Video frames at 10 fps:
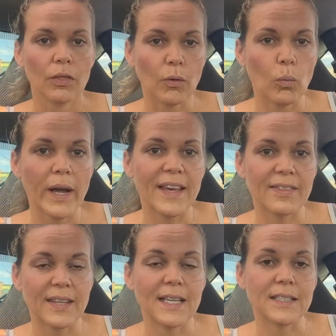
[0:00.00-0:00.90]
the way
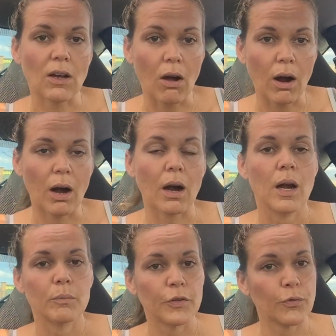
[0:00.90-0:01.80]
things are
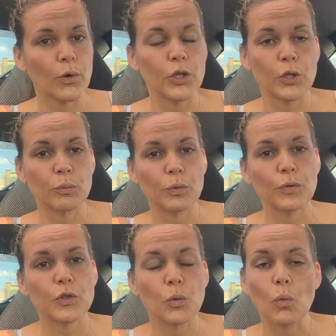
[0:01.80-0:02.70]
before you can
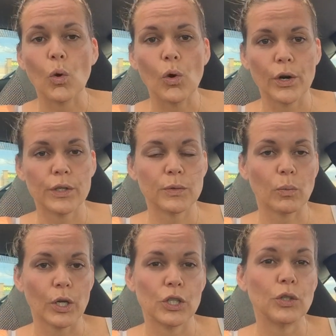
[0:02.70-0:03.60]
move towards
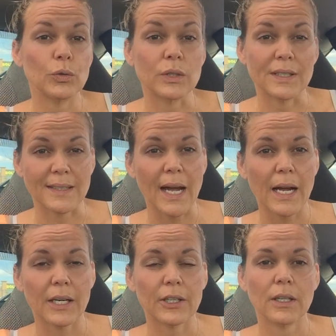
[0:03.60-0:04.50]
what you
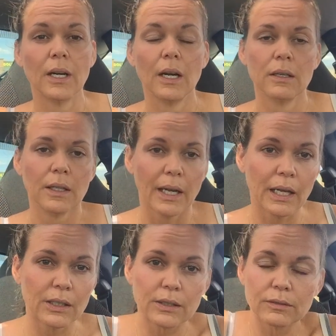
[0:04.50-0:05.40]
desire.
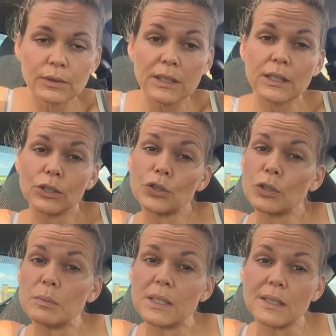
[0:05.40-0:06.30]
And really, you
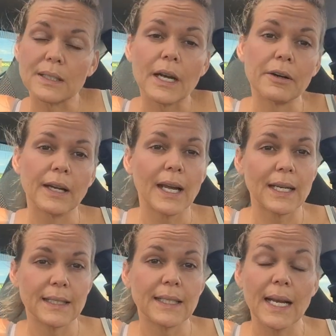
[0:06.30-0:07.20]
shouldn't be desiring
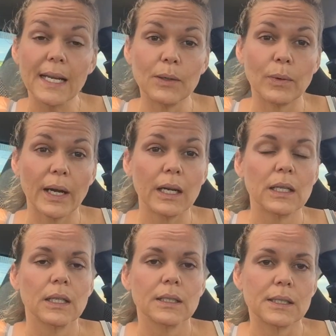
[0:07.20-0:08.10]
anything anyway.
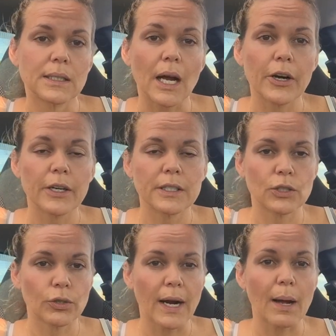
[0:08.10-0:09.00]
Desire is a
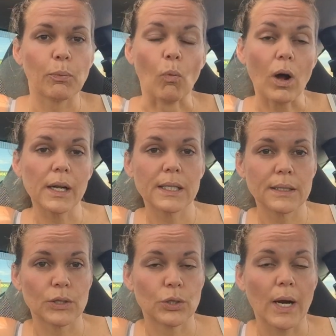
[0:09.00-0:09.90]
trap, want
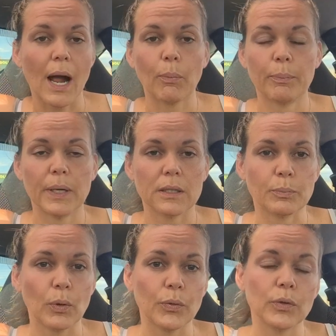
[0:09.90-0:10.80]
is a trap, because
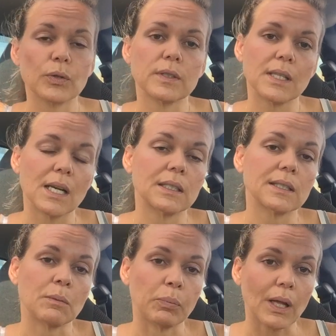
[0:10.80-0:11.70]
both of those things
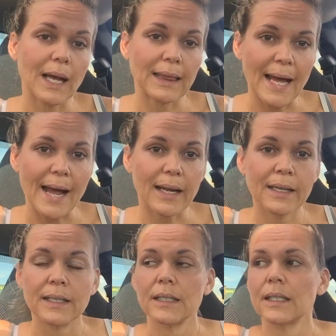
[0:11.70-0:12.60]
imply lack.
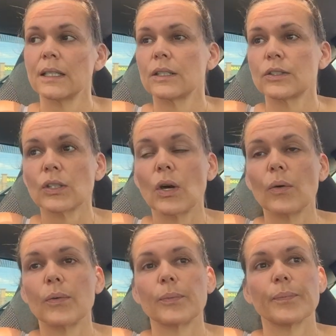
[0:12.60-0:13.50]

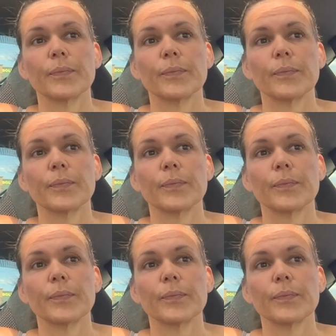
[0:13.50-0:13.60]
So